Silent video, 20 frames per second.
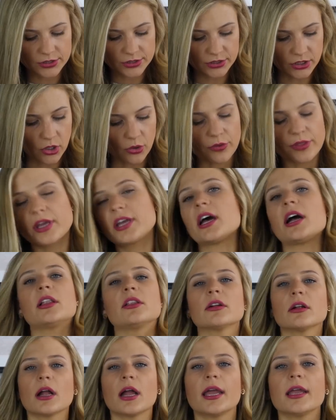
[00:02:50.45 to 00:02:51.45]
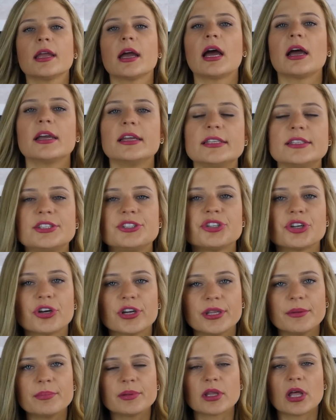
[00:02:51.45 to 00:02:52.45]
So the color I got is
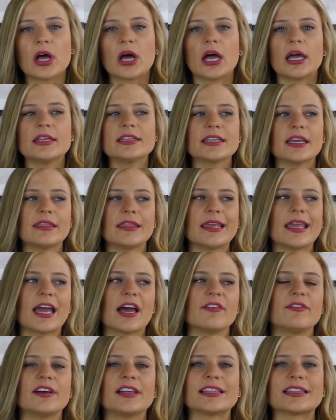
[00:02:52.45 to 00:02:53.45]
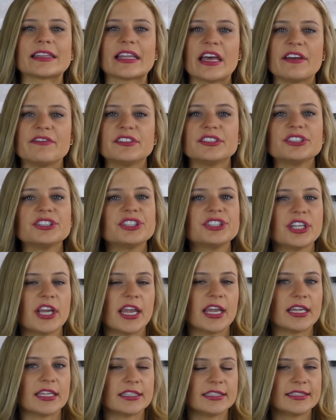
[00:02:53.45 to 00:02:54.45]
Dirty Blonde, and they have eleven
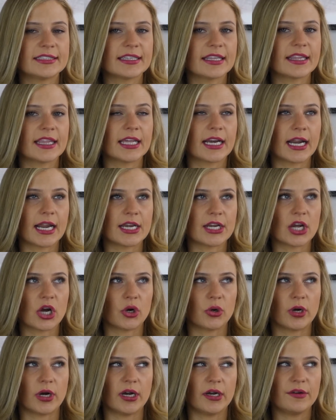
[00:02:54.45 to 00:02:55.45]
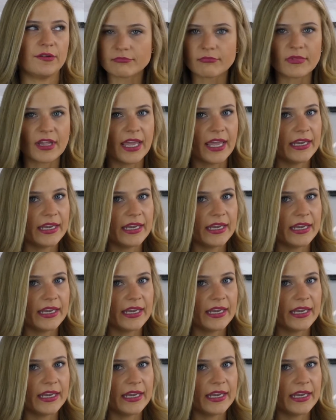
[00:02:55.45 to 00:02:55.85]
shades that I know of.